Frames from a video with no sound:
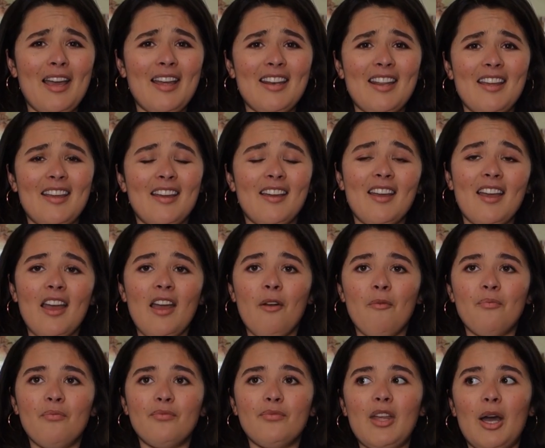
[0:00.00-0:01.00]
And
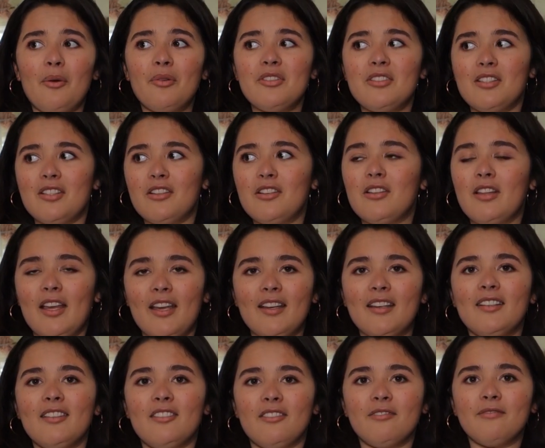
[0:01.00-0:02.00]
that was
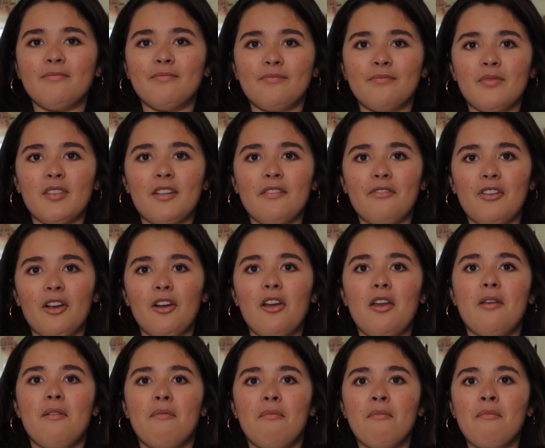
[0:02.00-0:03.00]
like
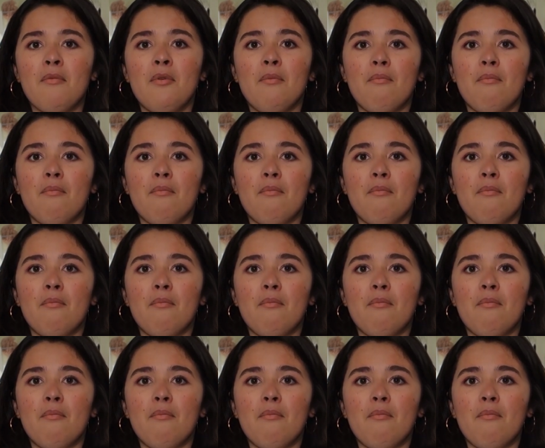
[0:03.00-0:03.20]
very